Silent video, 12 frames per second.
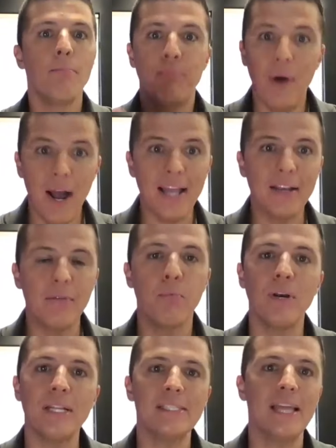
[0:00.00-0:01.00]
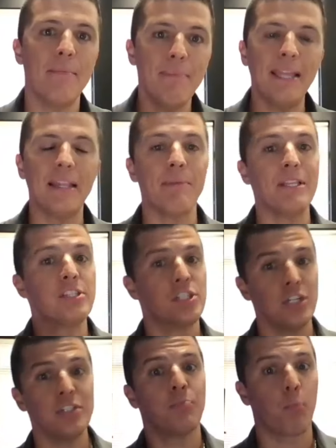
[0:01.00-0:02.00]
But what does that mean? That means
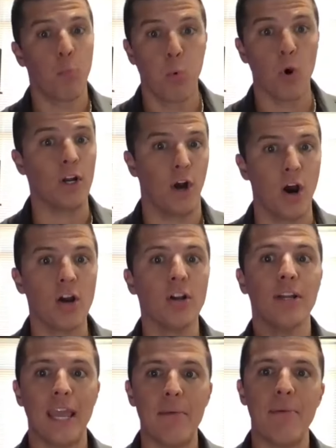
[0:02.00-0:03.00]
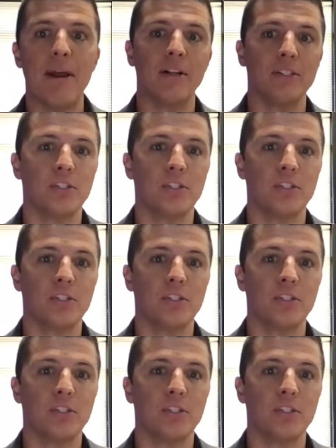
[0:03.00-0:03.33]
just work harder, get better.